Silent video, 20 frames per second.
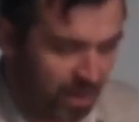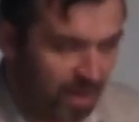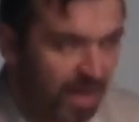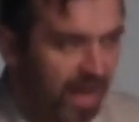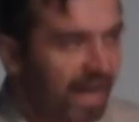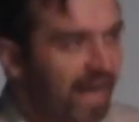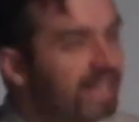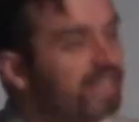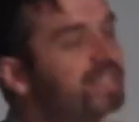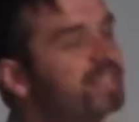
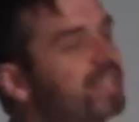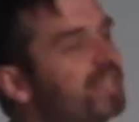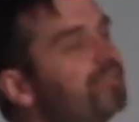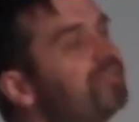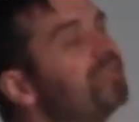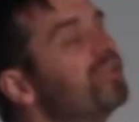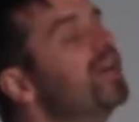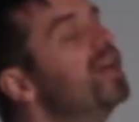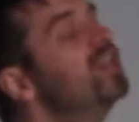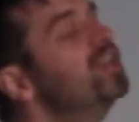As
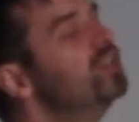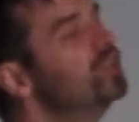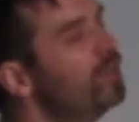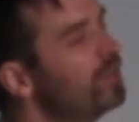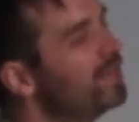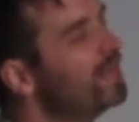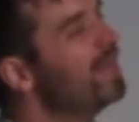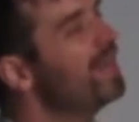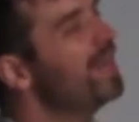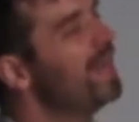if
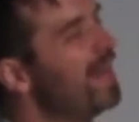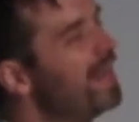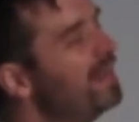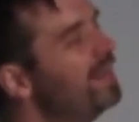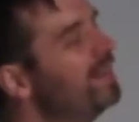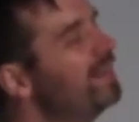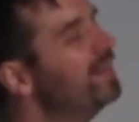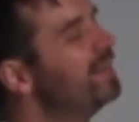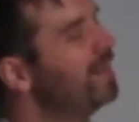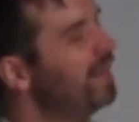looking at
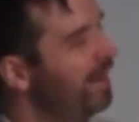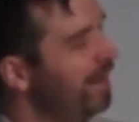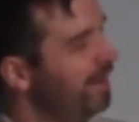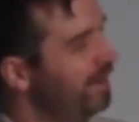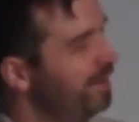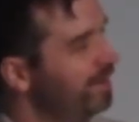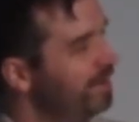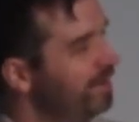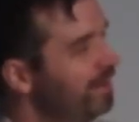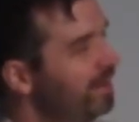it
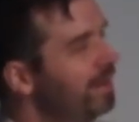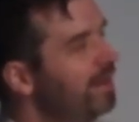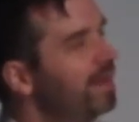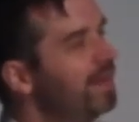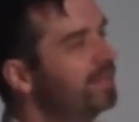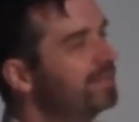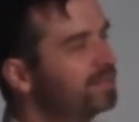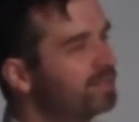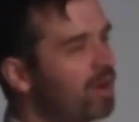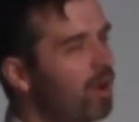again
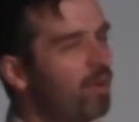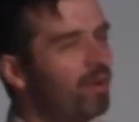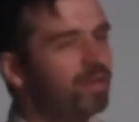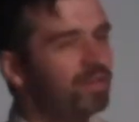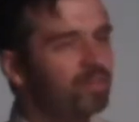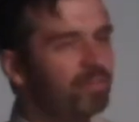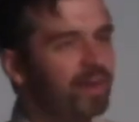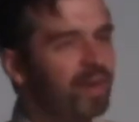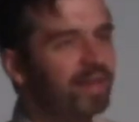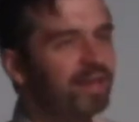is going
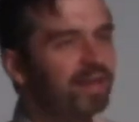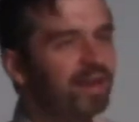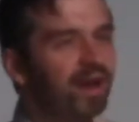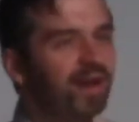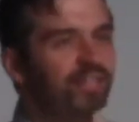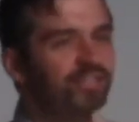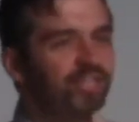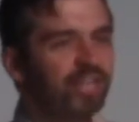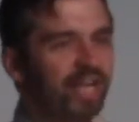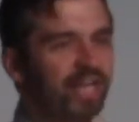to make
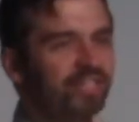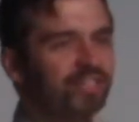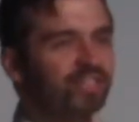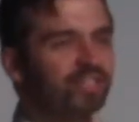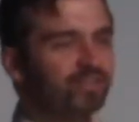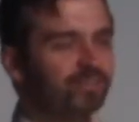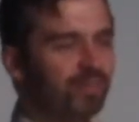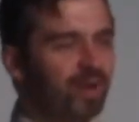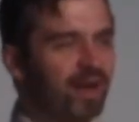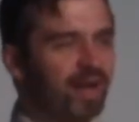God change
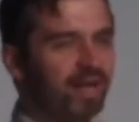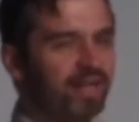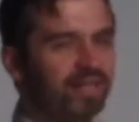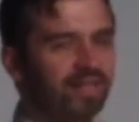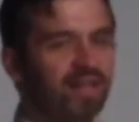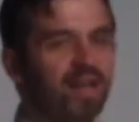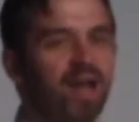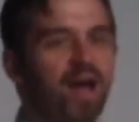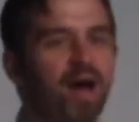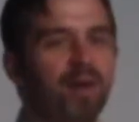his mind
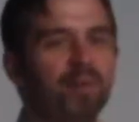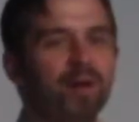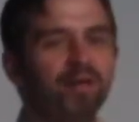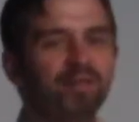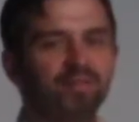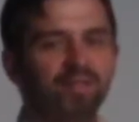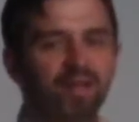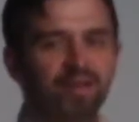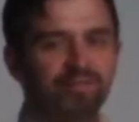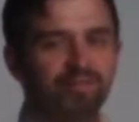
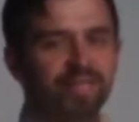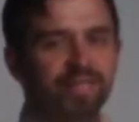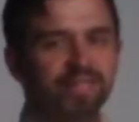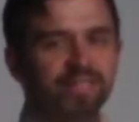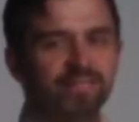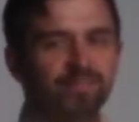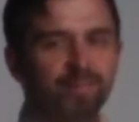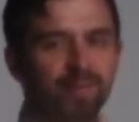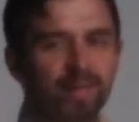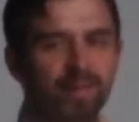about loving
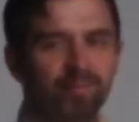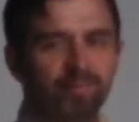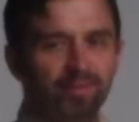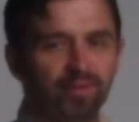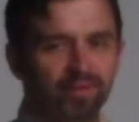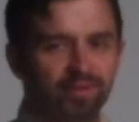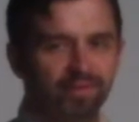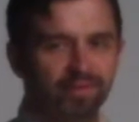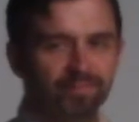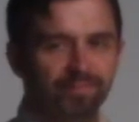his
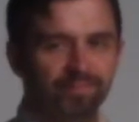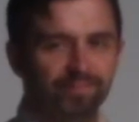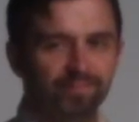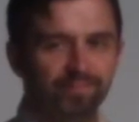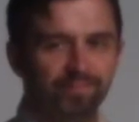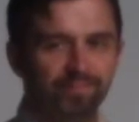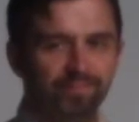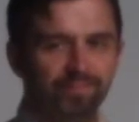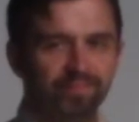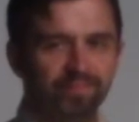people.
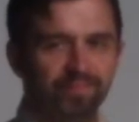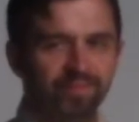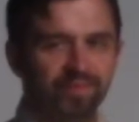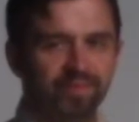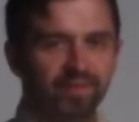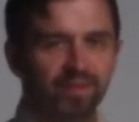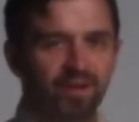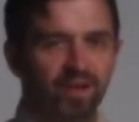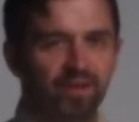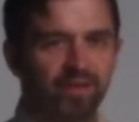
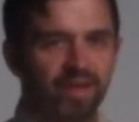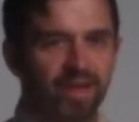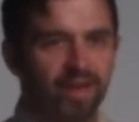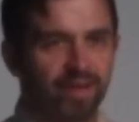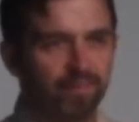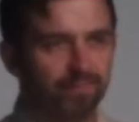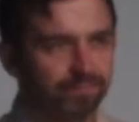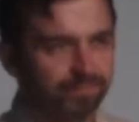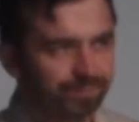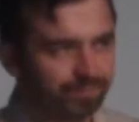Okay?